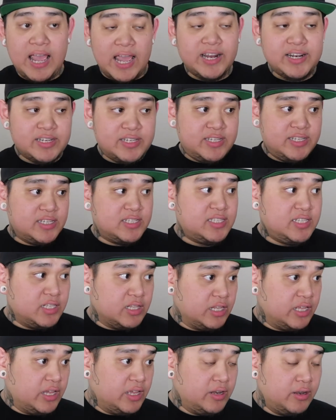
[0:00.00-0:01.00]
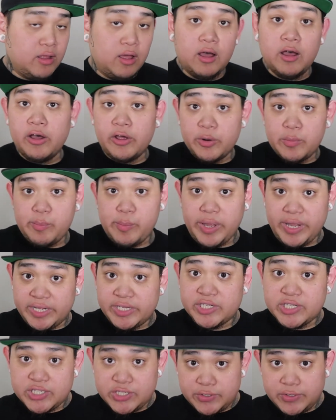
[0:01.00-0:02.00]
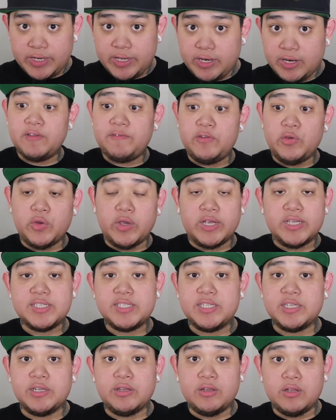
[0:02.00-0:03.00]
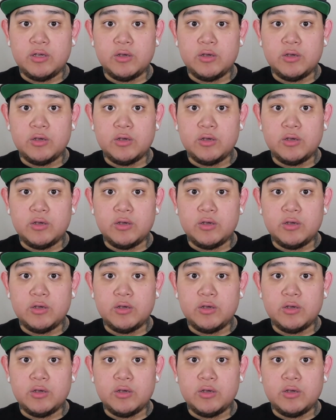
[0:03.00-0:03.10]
at Disneyland on Main Street. If you guys didn't